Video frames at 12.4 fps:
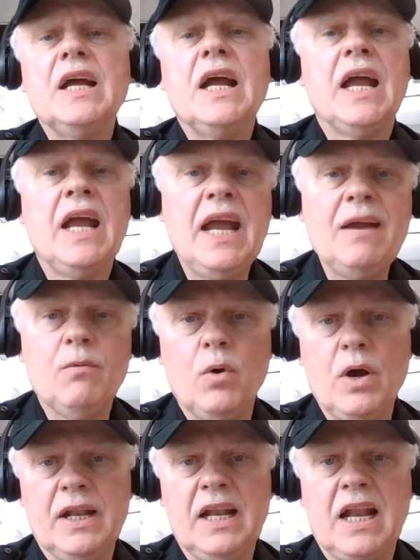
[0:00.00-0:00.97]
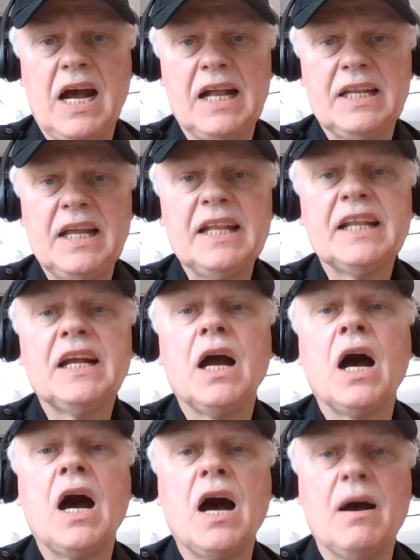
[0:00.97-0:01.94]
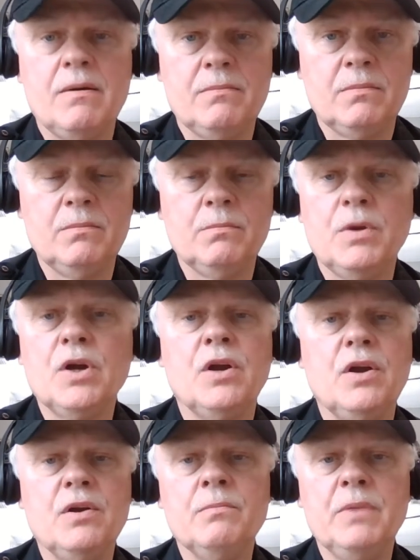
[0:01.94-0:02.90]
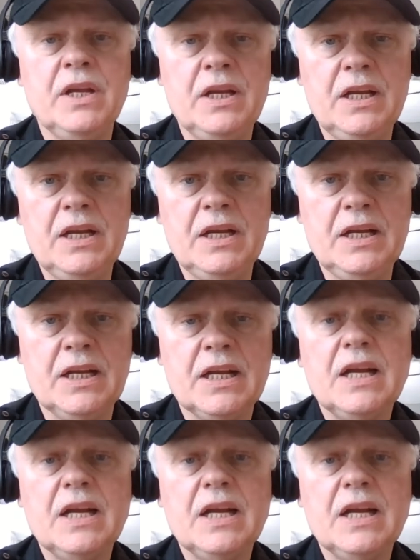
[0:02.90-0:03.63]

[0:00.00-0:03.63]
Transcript: he would not encumber me.